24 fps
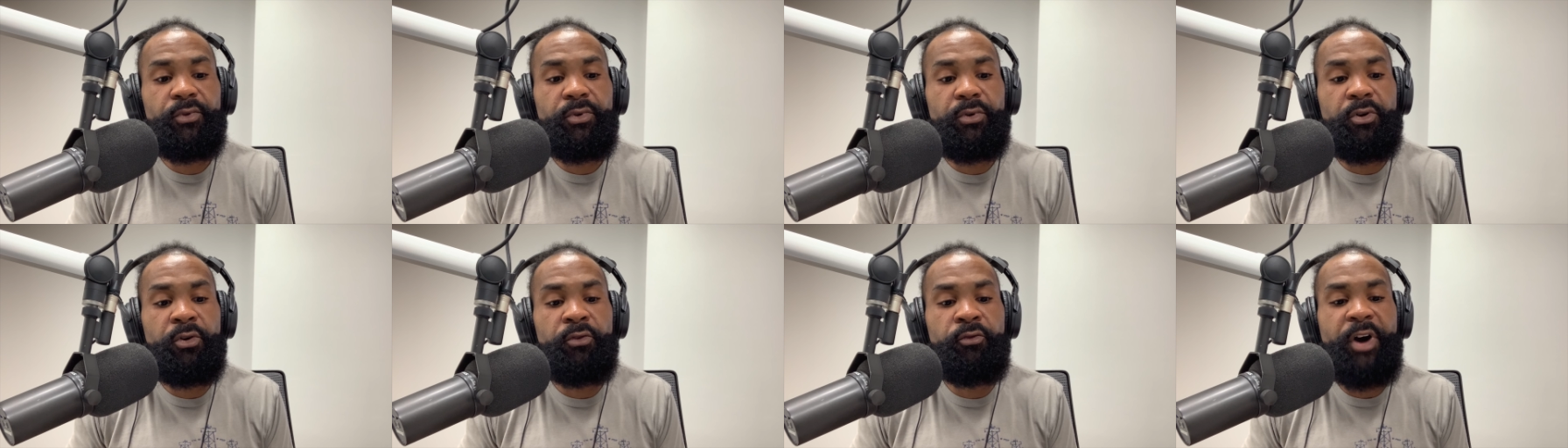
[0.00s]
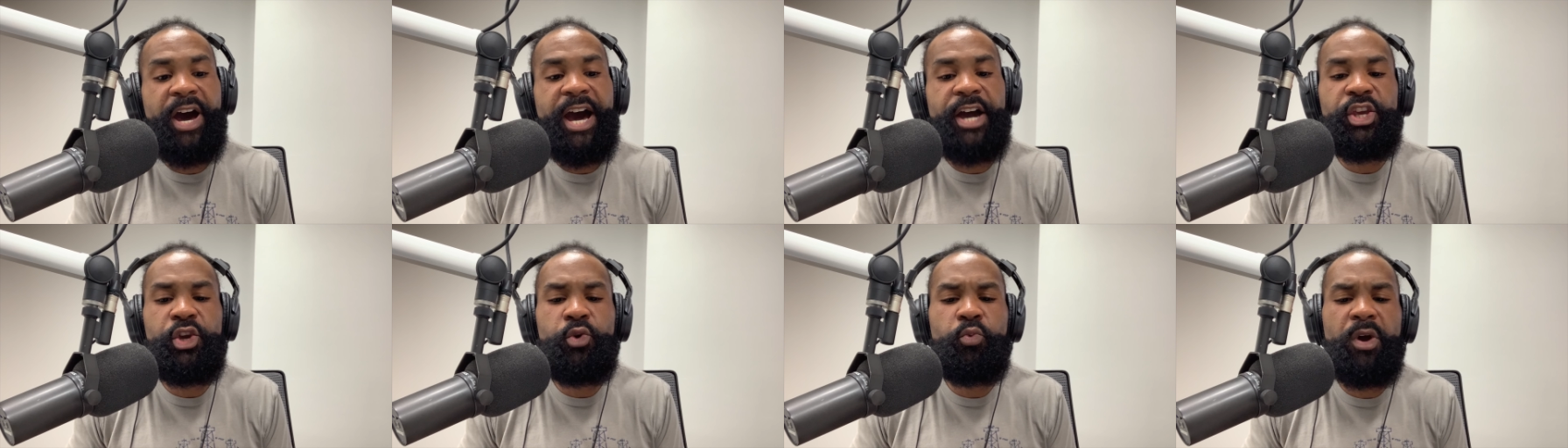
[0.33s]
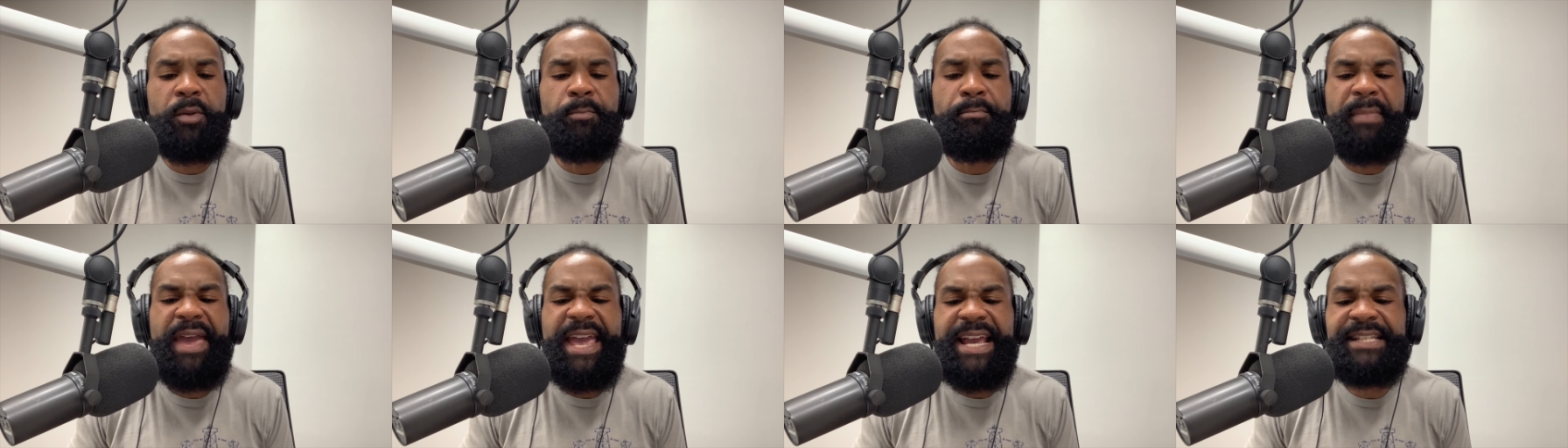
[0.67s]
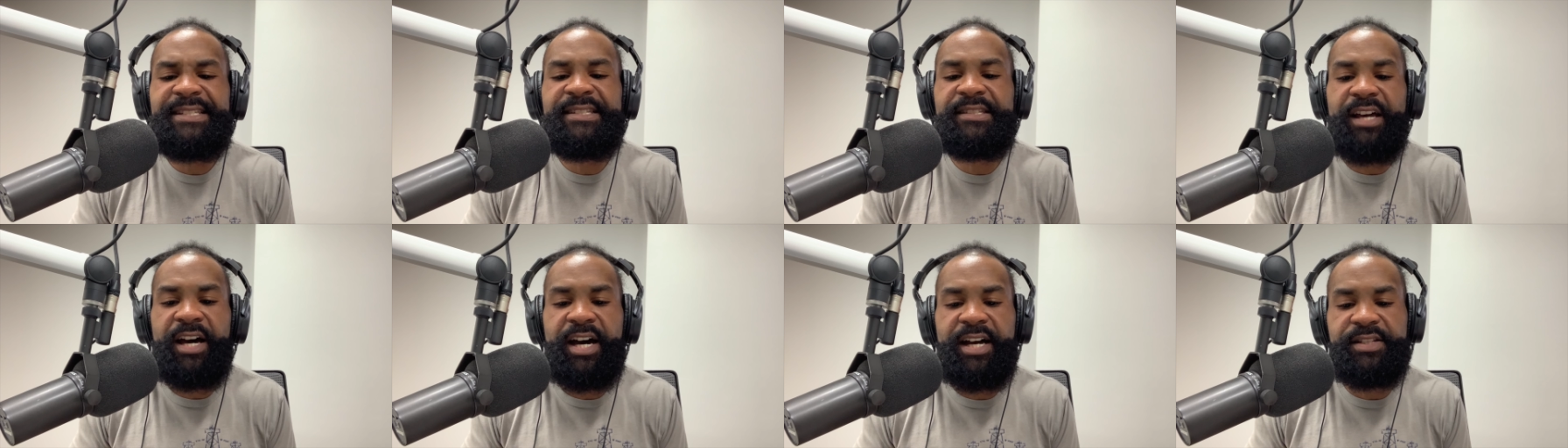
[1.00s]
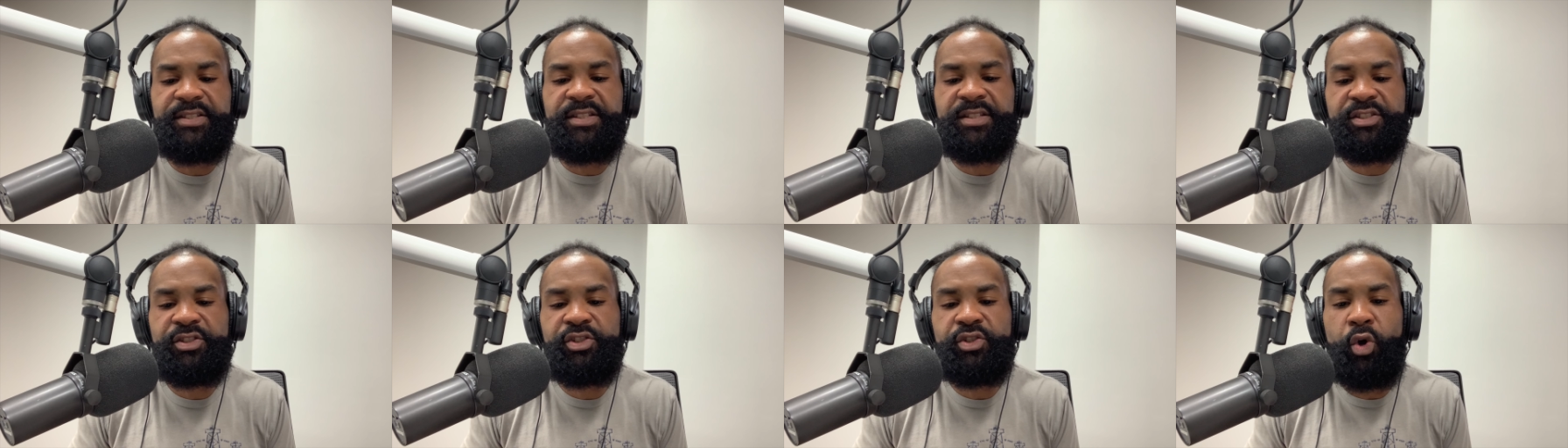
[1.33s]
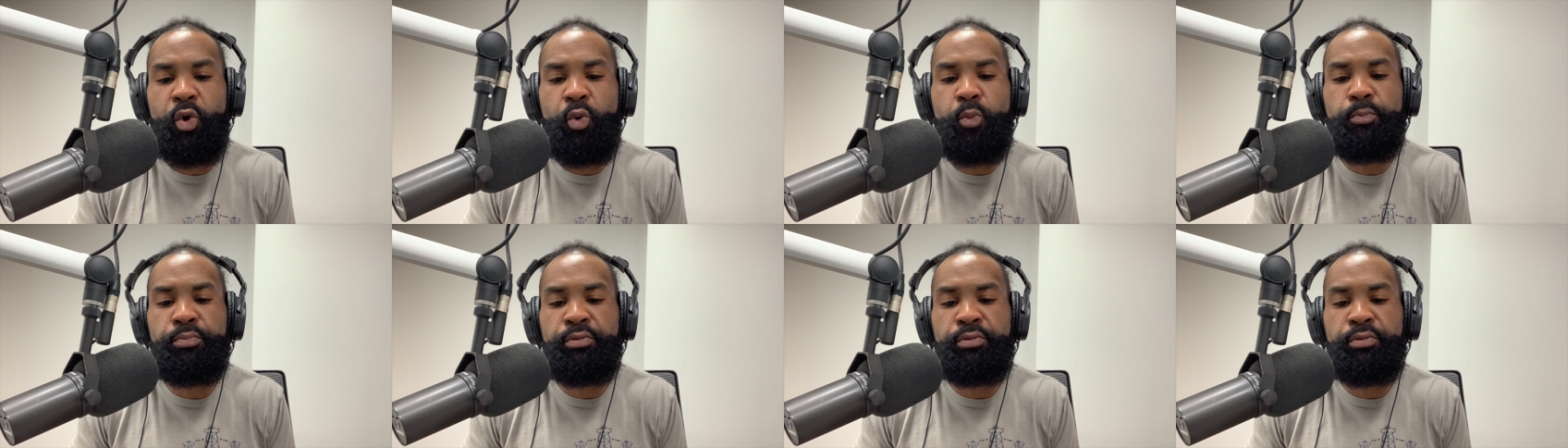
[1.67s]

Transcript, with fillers: or value what makes us so